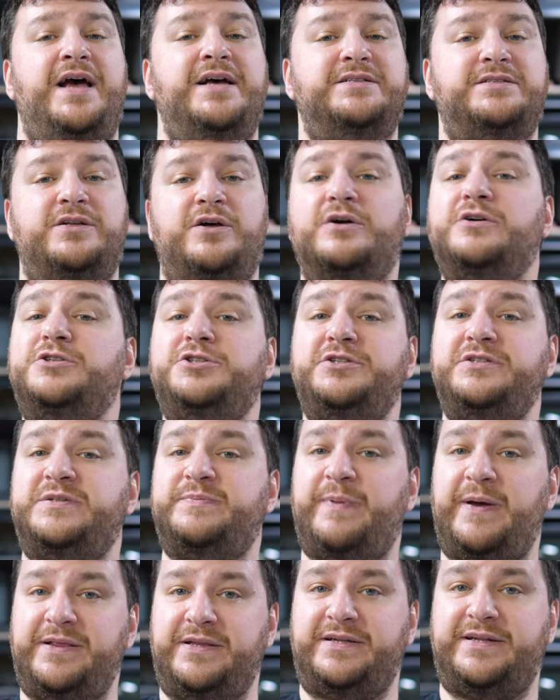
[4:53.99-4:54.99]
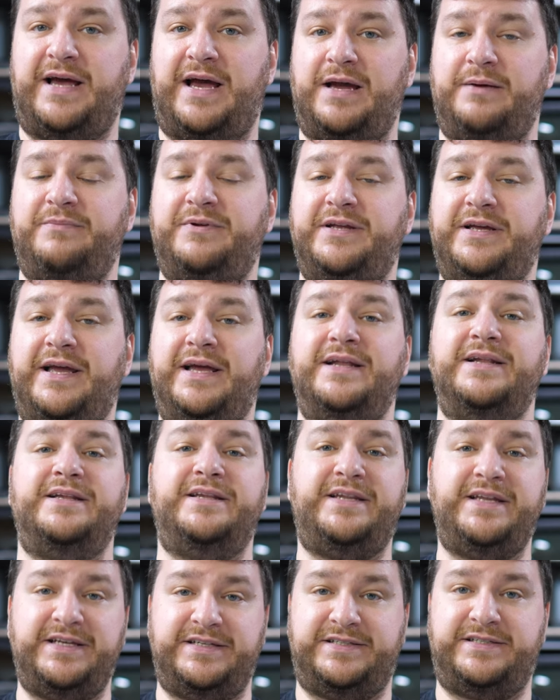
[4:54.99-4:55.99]
As long as you spend the time to
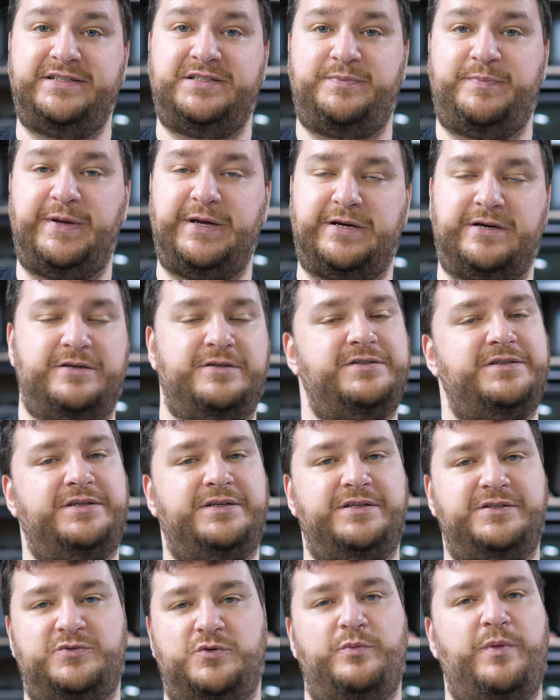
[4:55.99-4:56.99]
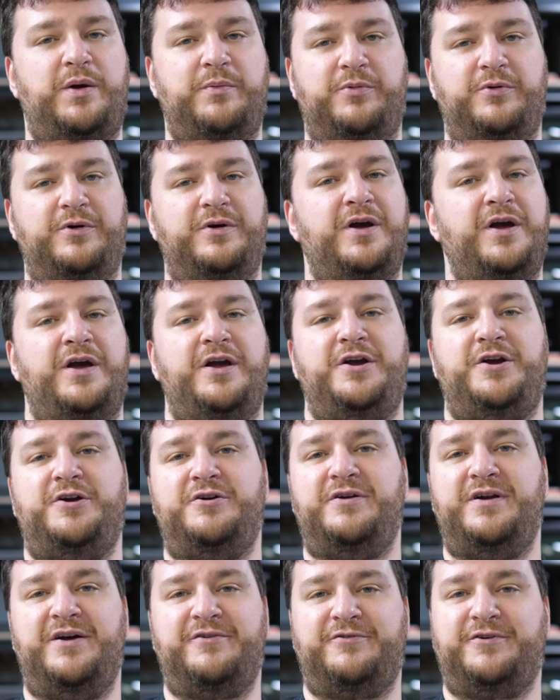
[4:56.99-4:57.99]
get decent speakers, because remember,
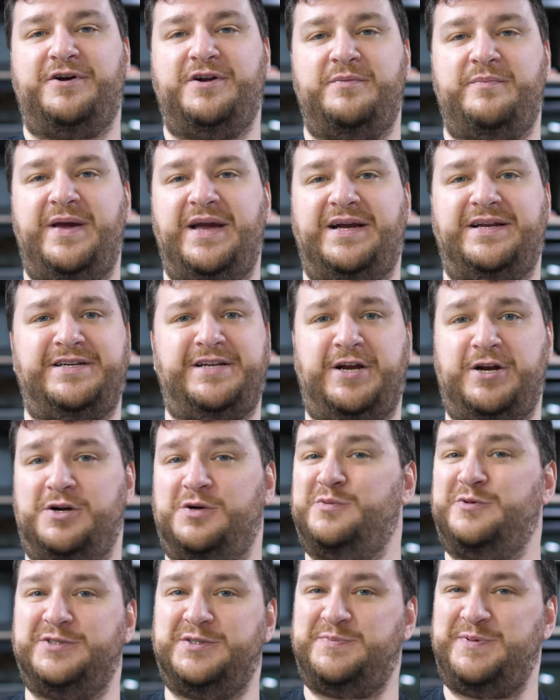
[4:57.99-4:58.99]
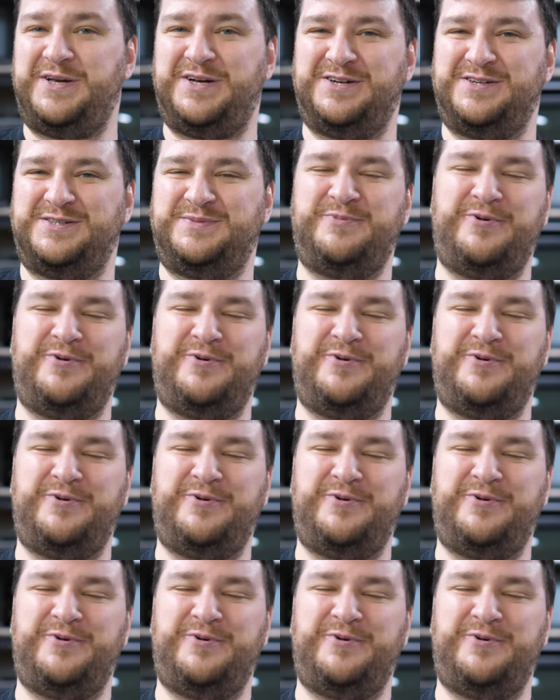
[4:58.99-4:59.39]
you're never going to make terrible speakers